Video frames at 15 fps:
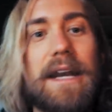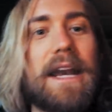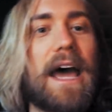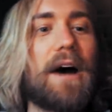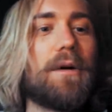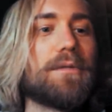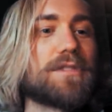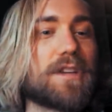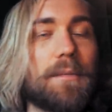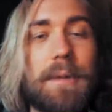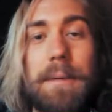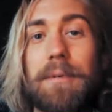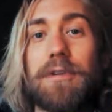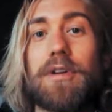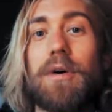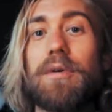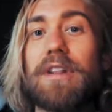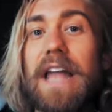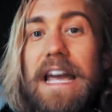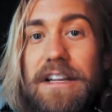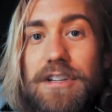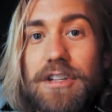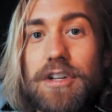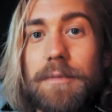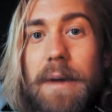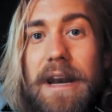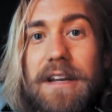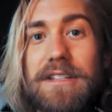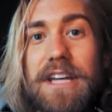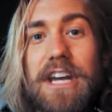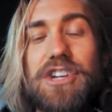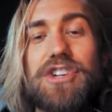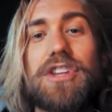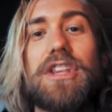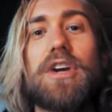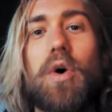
Now, some people don't like to do meditation.